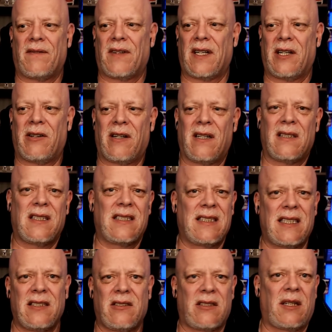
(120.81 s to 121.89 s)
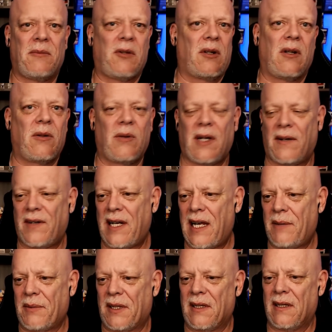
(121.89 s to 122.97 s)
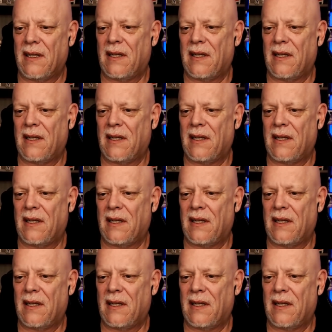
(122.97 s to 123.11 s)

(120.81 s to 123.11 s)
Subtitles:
venereal disease or something, or whatever happened?